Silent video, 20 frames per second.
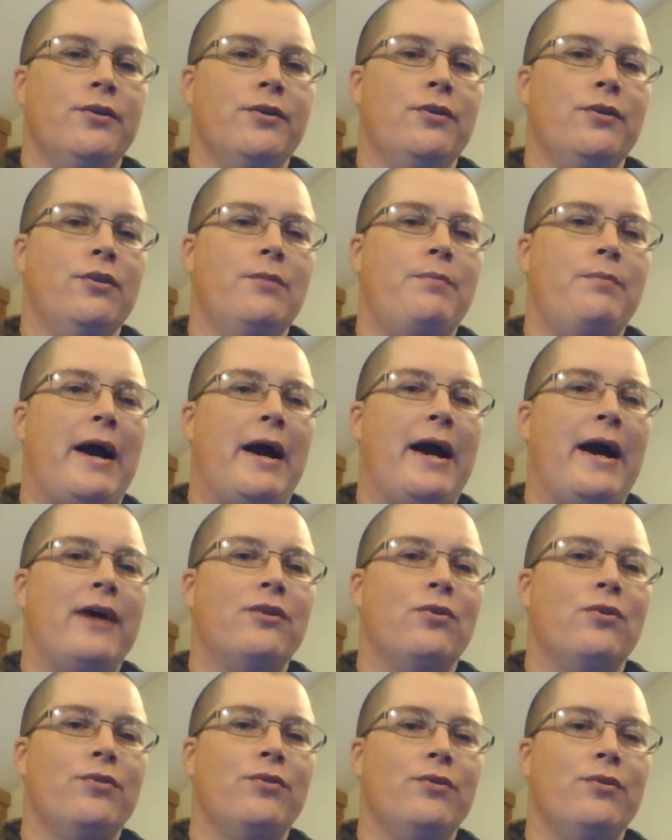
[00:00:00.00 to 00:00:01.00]
the
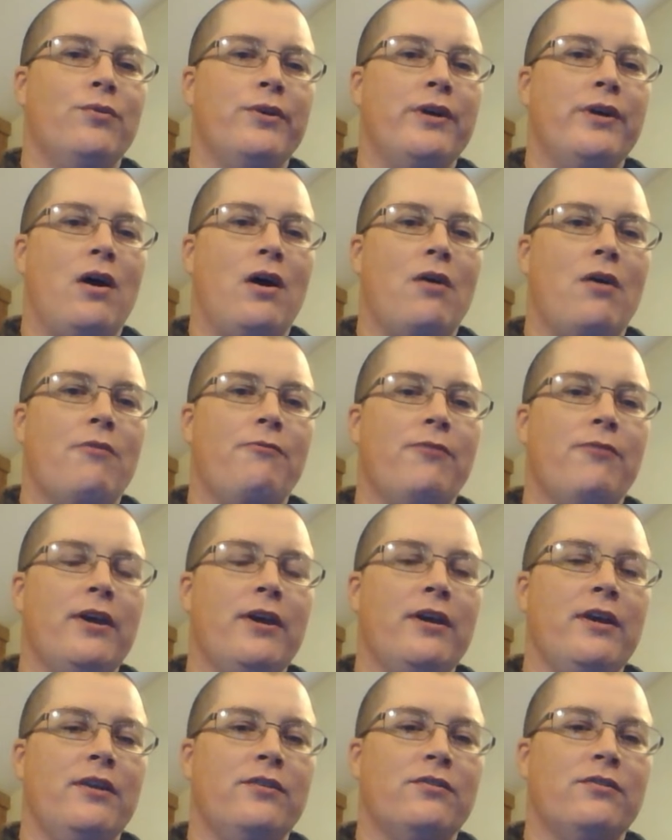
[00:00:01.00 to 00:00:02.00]
battle that we all
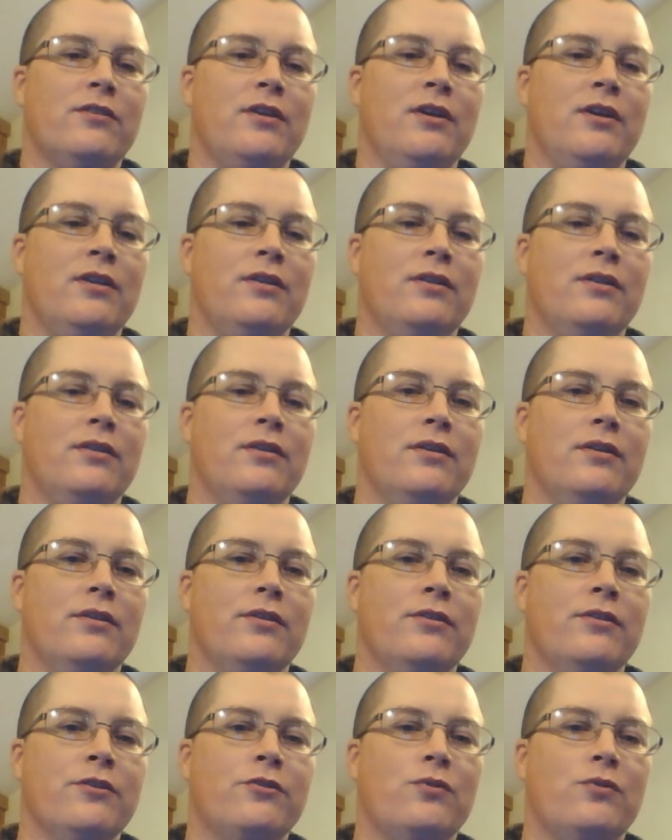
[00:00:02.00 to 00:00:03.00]
face in
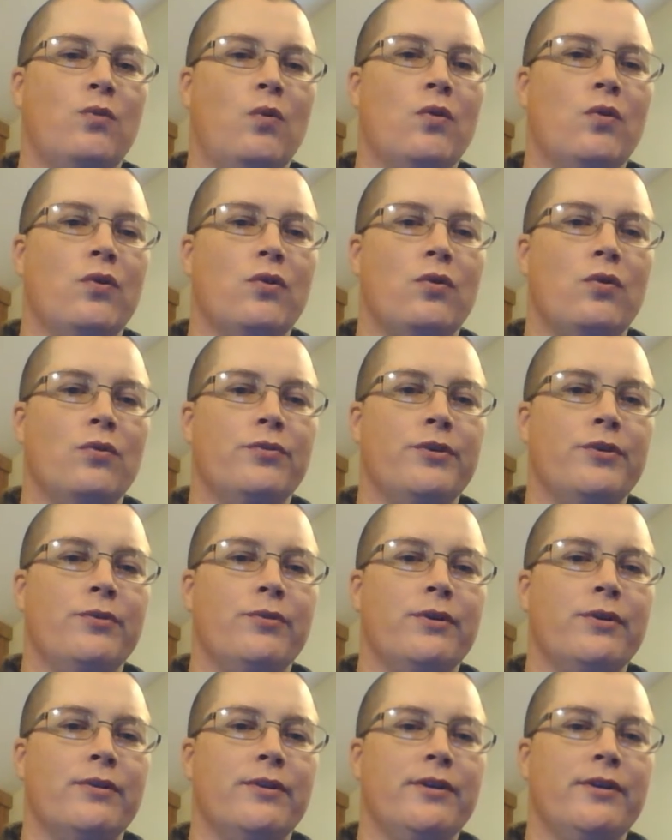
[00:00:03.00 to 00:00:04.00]
this world that
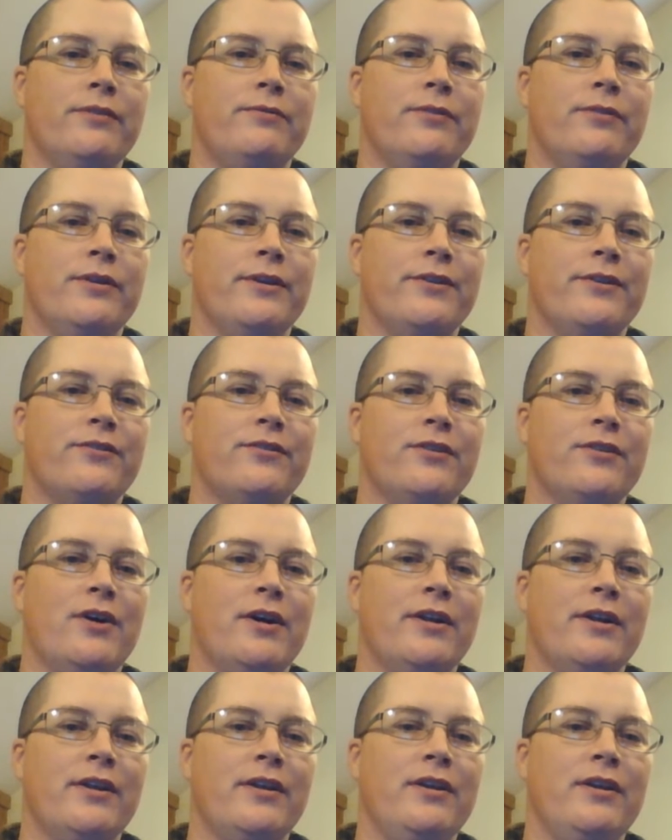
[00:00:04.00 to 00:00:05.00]
we live in. It's
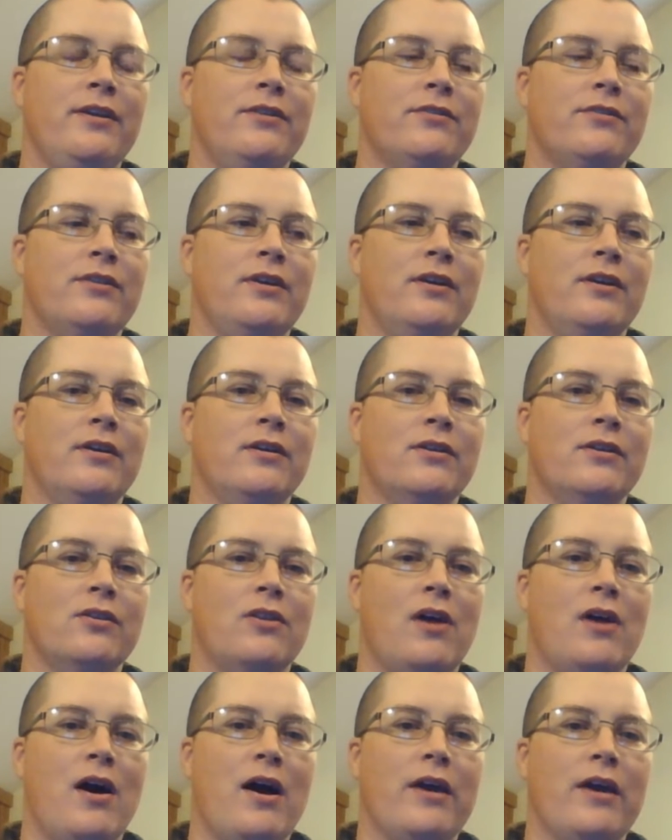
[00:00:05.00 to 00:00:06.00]
not an easy
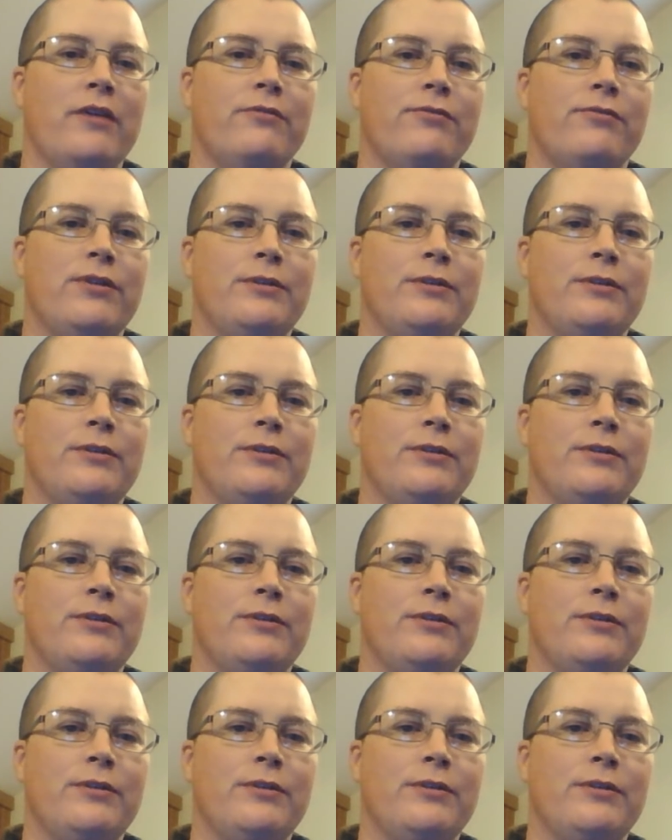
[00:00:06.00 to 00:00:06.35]
life.